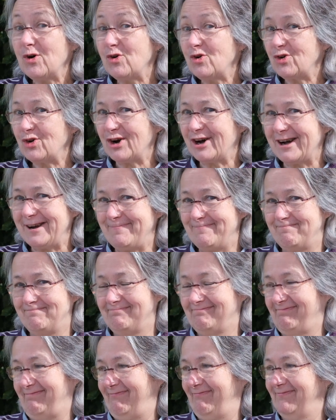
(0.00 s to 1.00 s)
All right.
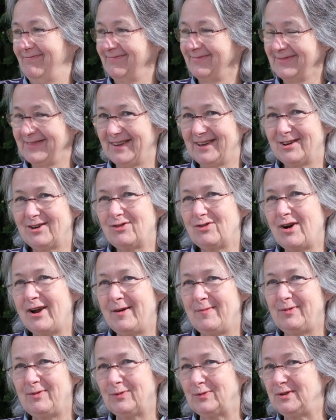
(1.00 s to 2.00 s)

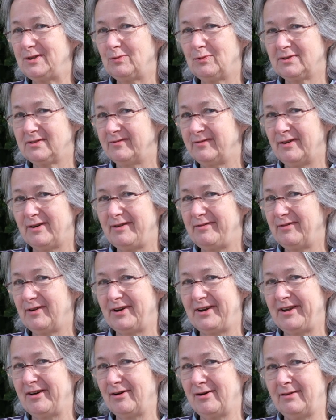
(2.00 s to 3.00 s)
Graham thought it wasn't very
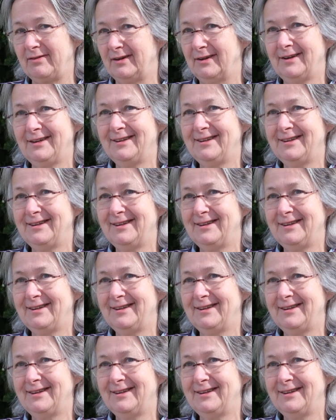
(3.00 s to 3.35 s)
funny either.